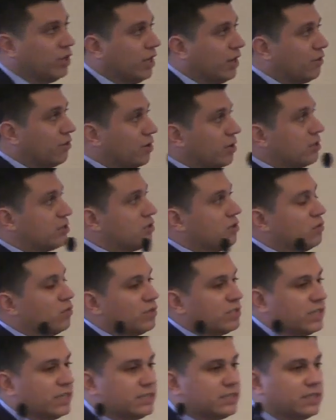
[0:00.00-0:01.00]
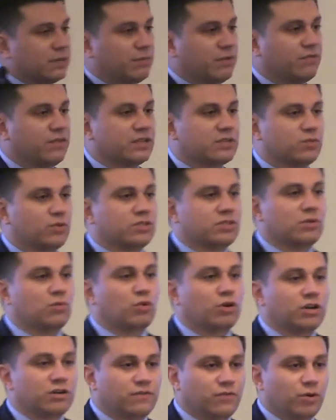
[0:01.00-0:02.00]
the other concern was that some of this was a
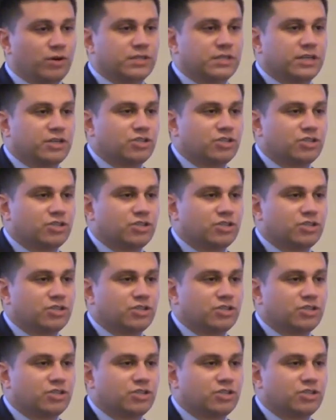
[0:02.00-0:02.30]
workforce